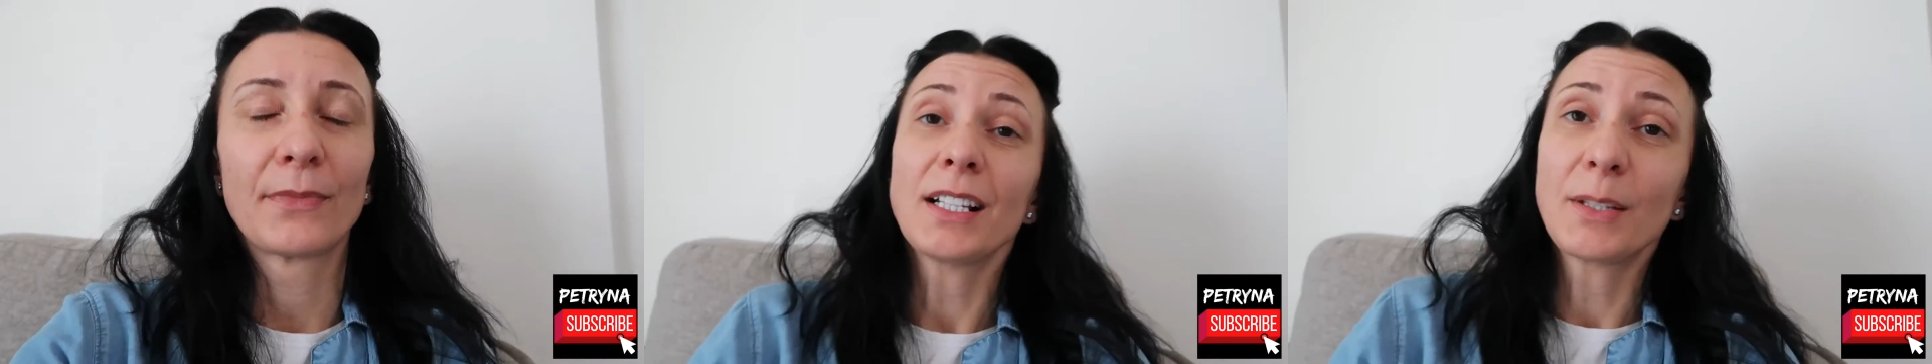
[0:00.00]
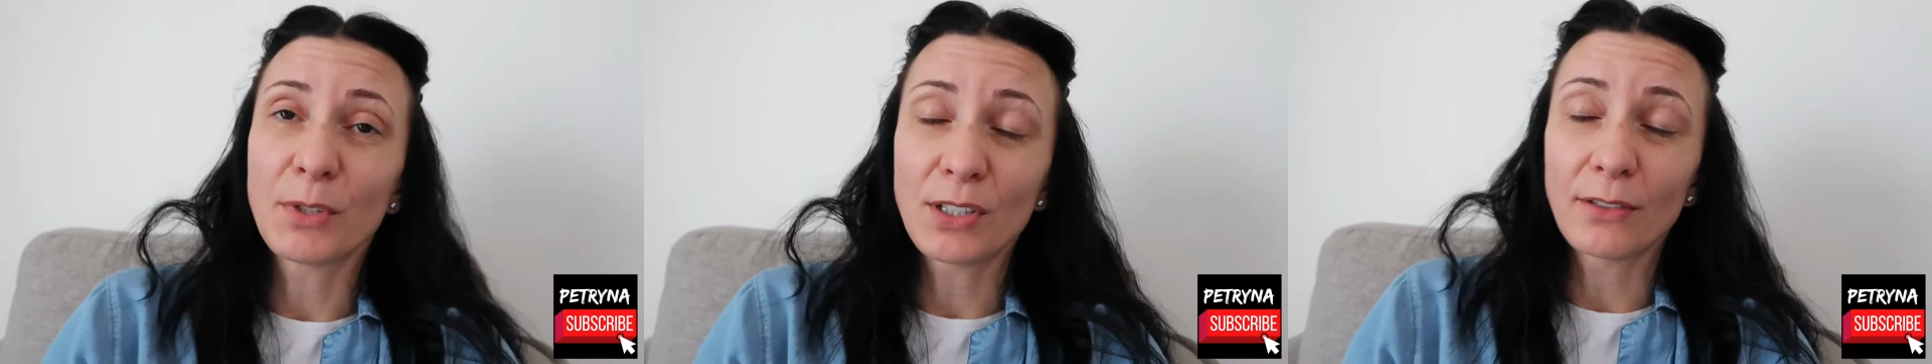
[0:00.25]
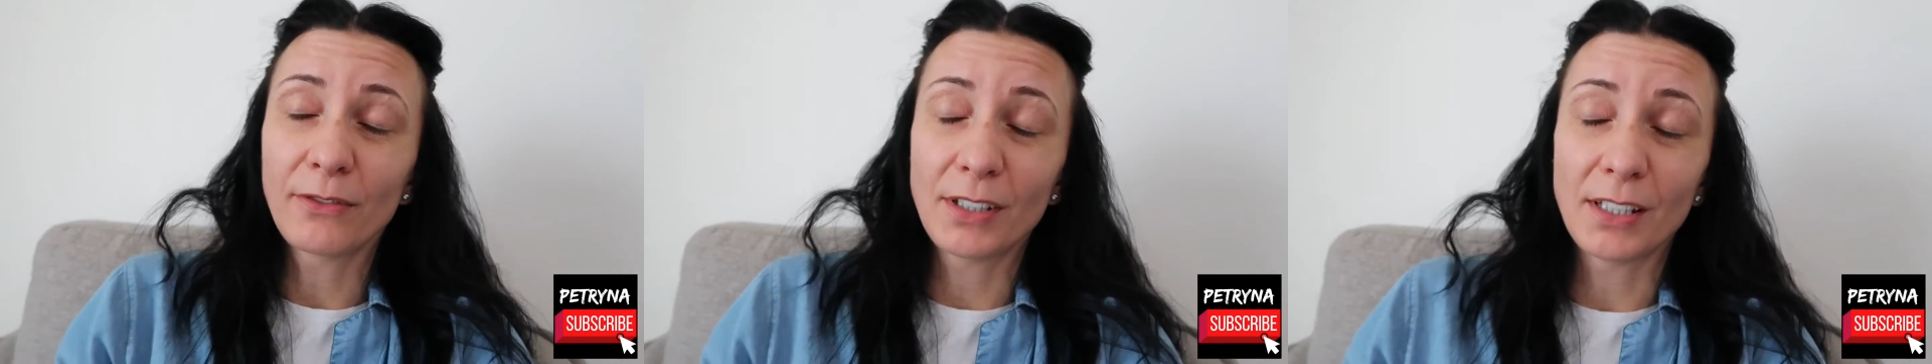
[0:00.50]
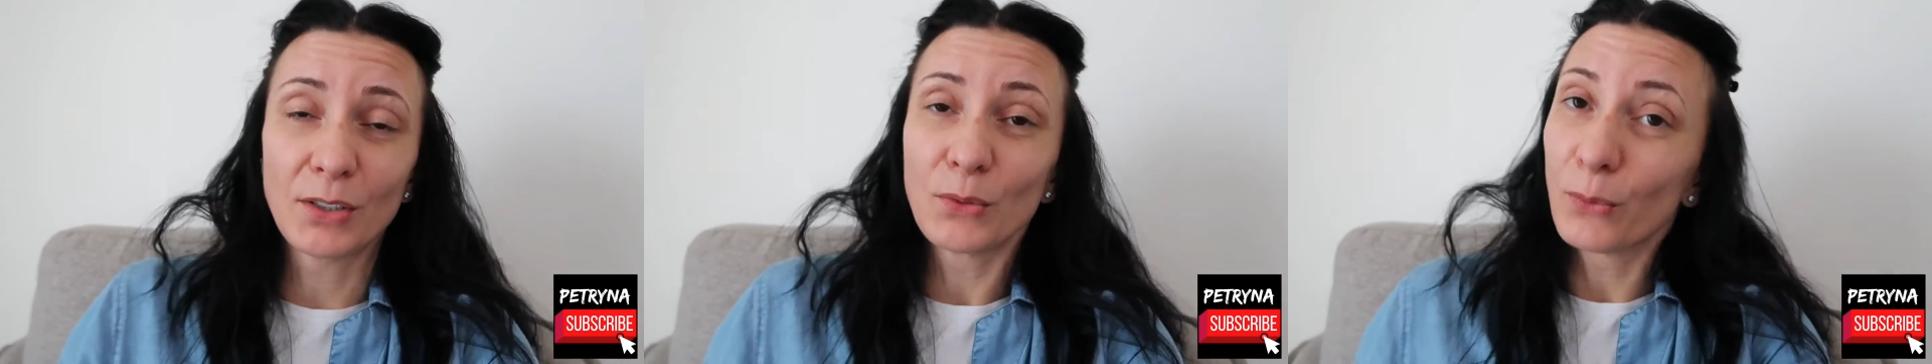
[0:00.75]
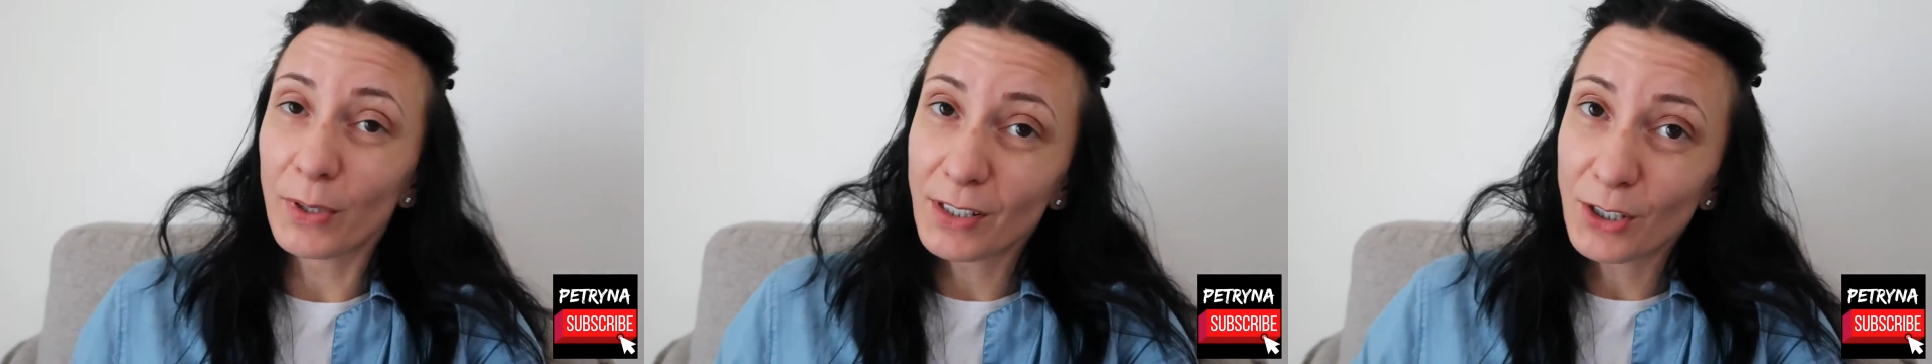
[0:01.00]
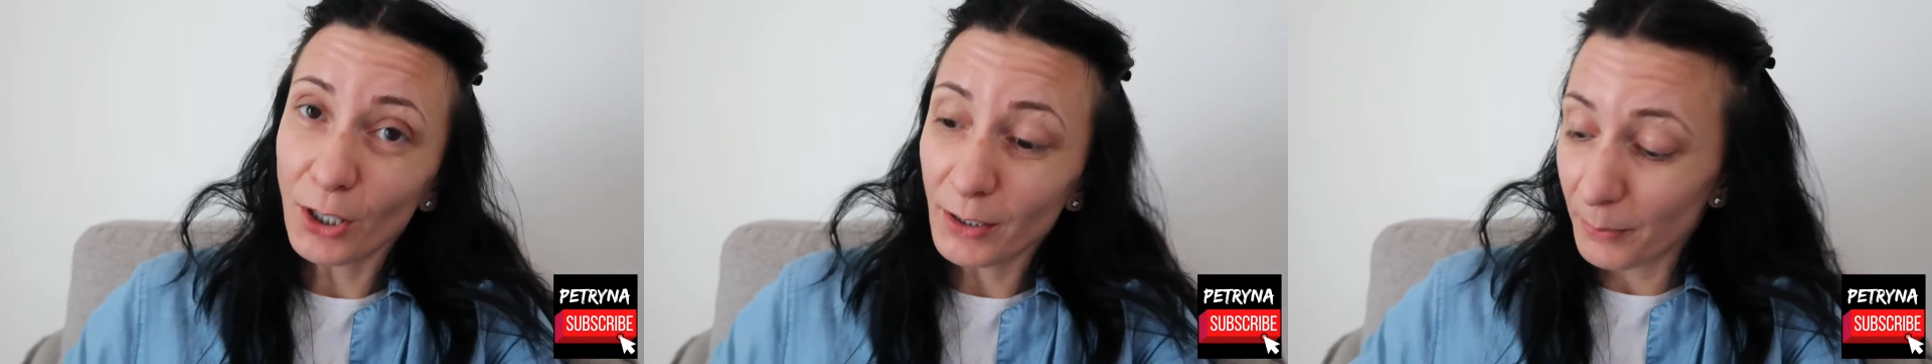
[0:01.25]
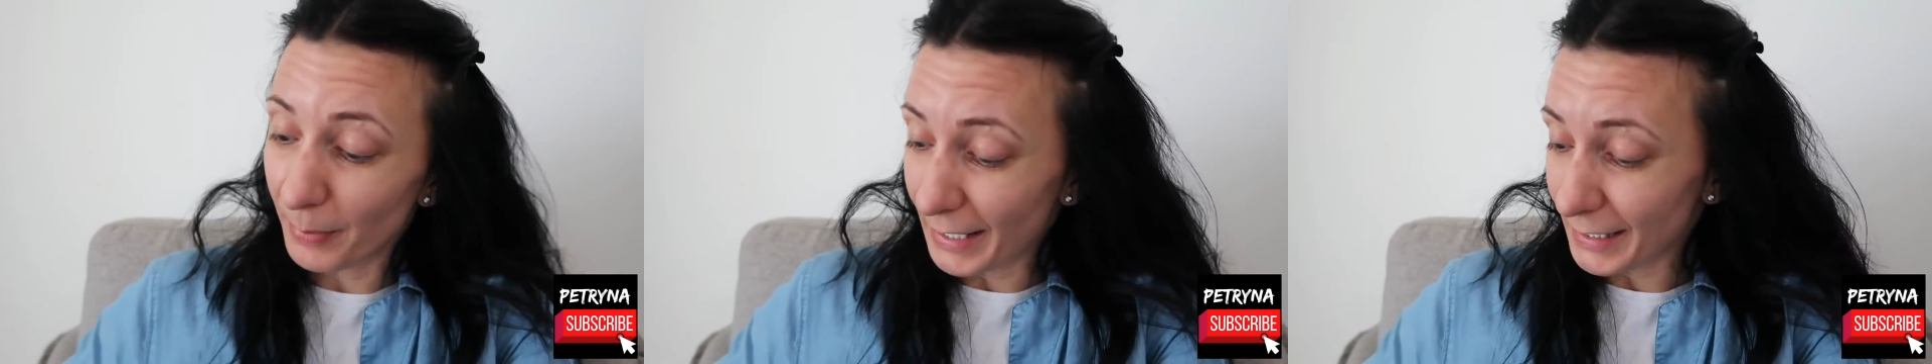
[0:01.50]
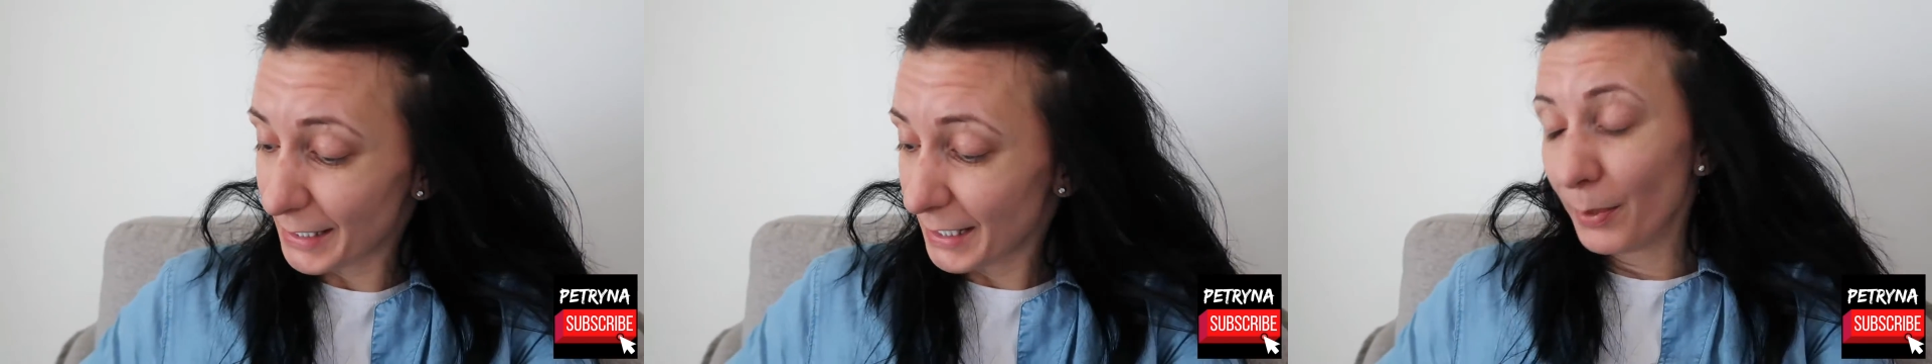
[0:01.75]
customer service was not the best,